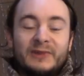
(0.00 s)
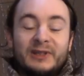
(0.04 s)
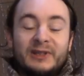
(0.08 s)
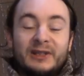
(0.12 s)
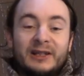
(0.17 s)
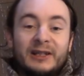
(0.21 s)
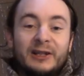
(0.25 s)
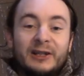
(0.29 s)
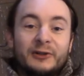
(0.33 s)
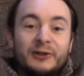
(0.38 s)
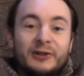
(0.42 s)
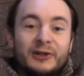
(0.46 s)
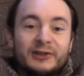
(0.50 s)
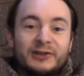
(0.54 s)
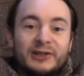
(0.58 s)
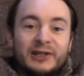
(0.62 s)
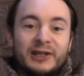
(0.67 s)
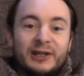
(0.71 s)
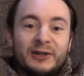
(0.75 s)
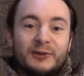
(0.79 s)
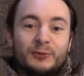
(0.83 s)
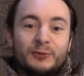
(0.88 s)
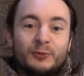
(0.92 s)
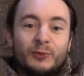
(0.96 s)
Hello guys and
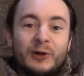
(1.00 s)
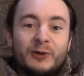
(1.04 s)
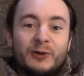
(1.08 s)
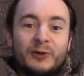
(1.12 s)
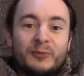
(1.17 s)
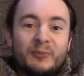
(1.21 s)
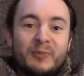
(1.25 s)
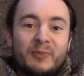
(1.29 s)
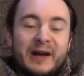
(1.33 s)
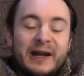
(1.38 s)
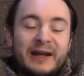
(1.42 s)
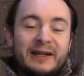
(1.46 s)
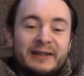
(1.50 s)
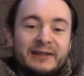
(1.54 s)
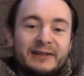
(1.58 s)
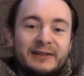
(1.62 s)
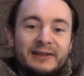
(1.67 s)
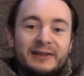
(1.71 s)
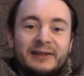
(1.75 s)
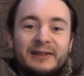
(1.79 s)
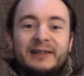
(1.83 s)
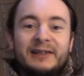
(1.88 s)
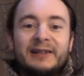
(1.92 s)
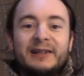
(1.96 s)
girls, welcome back.
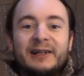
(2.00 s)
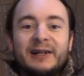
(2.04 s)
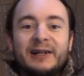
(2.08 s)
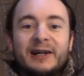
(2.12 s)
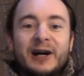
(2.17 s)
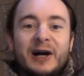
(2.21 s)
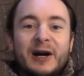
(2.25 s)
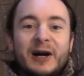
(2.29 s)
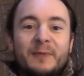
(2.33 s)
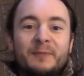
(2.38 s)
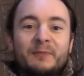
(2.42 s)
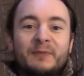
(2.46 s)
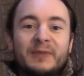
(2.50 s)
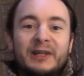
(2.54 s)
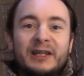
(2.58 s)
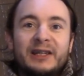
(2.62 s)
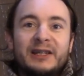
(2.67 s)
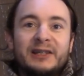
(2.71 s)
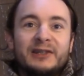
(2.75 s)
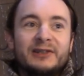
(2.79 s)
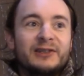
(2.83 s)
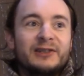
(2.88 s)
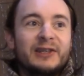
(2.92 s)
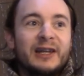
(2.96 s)
Um, it
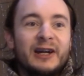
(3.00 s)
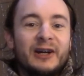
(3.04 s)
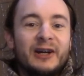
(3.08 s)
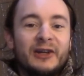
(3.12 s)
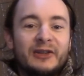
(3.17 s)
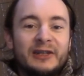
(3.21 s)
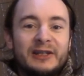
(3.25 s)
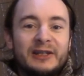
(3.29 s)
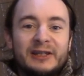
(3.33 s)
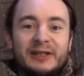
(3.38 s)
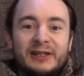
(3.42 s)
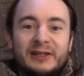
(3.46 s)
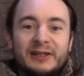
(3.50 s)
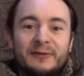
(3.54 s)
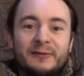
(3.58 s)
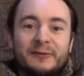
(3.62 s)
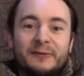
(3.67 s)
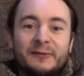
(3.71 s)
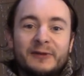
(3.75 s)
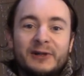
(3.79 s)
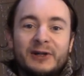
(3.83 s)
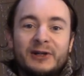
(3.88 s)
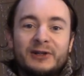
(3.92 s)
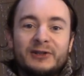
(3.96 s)
is now the
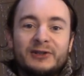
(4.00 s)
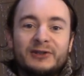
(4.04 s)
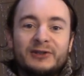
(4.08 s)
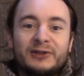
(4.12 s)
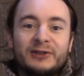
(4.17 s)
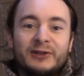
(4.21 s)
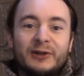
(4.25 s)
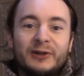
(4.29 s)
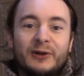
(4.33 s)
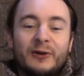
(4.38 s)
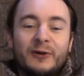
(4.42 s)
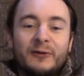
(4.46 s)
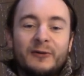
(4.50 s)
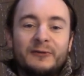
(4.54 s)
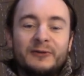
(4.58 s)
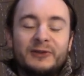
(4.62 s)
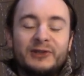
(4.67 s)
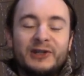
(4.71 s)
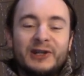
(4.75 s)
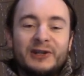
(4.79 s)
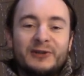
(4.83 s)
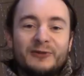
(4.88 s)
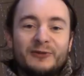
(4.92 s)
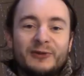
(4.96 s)
1st of
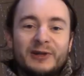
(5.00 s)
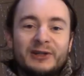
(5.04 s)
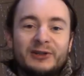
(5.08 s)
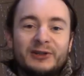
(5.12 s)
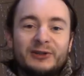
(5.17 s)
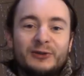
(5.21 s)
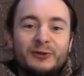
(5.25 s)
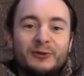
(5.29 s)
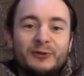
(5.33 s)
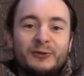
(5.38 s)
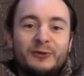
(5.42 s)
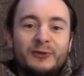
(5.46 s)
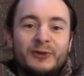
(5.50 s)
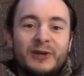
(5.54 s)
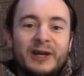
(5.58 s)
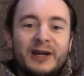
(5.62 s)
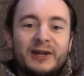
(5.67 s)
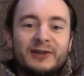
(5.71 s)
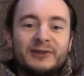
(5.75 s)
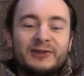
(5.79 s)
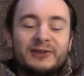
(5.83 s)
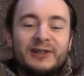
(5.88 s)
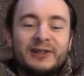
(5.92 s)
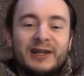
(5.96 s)
January
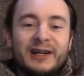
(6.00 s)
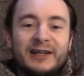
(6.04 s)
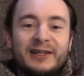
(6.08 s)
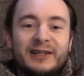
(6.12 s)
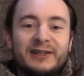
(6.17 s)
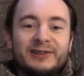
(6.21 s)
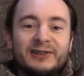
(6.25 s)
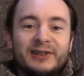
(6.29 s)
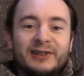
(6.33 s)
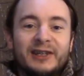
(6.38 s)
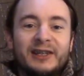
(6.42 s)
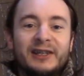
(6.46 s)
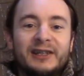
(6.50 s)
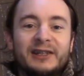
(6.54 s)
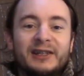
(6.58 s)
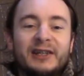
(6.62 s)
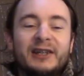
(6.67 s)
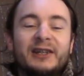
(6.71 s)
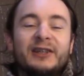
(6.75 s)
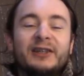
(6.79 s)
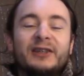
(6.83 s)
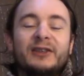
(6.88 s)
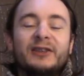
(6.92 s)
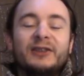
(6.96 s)
2018.
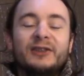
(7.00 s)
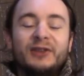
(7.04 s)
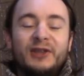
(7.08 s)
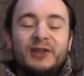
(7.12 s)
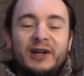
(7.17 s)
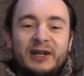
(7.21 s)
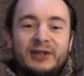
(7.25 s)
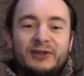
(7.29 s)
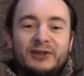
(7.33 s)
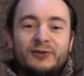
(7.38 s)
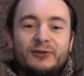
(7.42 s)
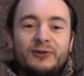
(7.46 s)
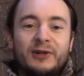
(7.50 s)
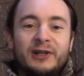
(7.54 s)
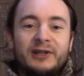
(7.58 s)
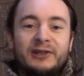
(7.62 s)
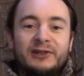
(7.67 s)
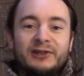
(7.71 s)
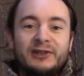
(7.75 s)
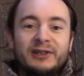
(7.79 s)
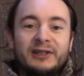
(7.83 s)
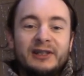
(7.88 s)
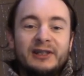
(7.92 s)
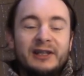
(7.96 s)
That is
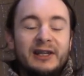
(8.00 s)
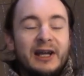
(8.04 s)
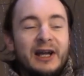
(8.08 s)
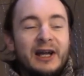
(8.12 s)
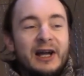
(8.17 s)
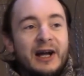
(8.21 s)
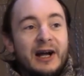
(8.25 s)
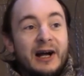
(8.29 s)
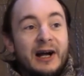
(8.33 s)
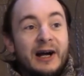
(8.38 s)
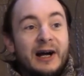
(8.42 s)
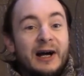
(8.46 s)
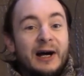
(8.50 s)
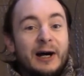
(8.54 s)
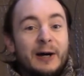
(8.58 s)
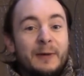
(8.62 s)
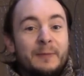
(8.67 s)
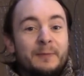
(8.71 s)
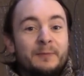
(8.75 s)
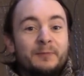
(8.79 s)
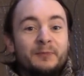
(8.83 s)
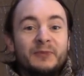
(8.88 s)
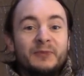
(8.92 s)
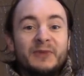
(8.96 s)
crazy.
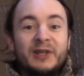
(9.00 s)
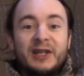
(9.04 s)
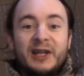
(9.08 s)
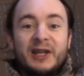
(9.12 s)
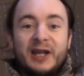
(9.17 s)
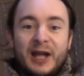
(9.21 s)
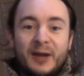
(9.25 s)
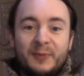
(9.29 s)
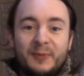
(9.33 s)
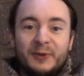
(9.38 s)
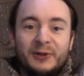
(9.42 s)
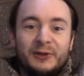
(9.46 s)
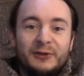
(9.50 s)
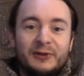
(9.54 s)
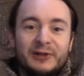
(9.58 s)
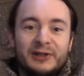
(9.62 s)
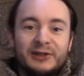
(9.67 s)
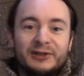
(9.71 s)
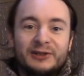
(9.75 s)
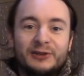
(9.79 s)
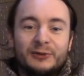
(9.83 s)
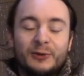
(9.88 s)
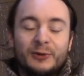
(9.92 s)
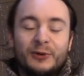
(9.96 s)
Um, Happy New Year
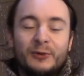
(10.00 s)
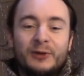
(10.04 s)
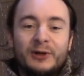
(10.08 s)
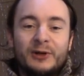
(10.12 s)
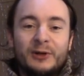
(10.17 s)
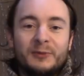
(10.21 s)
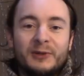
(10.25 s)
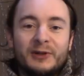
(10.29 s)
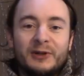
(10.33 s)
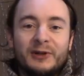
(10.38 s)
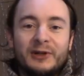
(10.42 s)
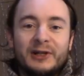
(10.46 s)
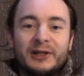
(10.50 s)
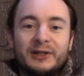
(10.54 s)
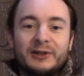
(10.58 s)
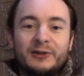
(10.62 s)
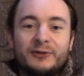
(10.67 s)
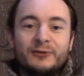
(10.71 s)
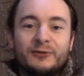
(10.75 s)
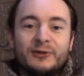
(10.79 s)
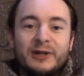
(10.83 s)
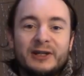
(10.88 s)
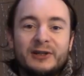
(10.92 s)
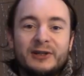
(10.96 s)
to you all. Hope you all had a
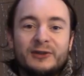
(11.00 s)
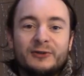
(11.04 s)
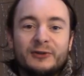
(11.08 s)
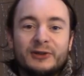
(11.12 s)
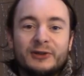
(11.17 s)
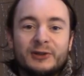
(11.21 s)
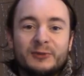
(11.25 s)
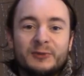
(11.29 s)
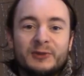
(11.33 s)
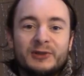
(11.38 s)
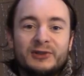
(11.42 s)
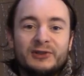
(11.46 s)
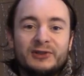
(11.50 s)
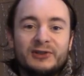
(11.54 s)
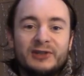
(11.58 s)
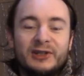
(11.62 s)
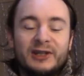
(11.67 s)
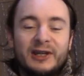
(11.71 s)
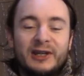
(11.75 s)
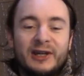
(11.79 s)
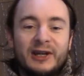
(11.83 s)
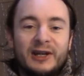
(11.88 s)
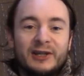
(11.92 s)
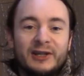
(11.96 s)
great Christmas.
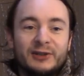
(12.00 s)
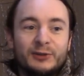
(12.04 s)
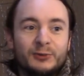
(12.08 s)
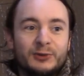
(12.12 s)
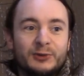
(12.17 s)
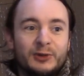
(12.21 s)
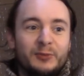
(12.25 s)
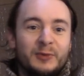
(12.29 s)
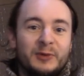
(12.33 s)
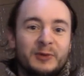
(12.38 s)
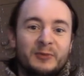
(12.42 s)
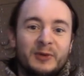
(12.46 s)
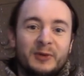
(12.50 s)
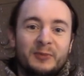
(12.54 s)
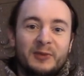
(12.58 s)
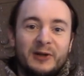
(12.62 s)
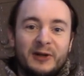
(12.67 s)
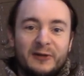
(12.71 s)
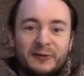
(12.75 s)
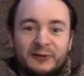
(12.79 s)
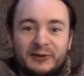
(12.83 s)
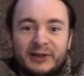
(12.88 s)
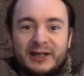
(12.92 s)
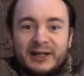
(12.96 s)
Uh, it's also been my
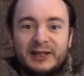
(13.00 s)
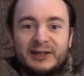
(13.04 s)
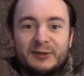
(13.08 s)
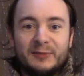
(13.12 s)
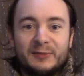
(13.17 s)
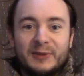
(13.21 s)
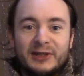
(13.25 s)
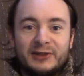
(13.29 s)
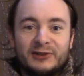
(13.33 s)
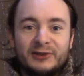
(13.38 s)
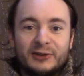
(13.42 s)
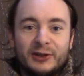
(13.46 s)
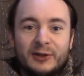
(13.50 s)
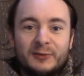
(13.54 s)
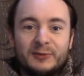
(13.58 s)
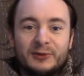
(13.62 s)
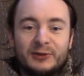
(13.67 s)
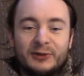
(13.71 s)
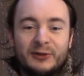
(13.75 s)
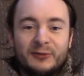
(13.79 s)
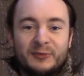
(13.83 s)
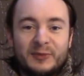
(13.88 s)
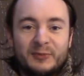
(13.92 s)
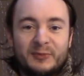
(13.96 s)
birthday in the meantime,
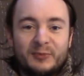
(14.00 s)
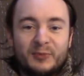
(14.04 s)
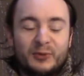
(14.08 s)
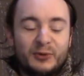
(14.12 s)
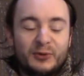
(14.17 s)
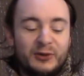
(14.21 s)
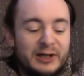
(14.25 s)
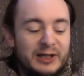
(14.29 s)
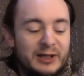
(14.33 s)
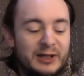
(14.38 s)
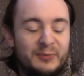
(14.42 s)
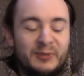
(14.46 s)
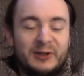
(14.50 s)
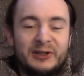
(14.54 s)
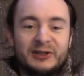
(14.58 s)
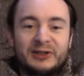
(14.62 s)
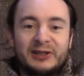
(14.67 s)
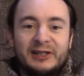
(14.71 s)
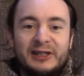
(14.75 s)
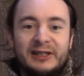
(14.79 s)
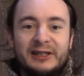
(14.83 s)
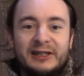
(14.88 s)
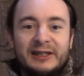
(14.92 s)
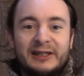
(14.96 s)
so I've been pretty busy.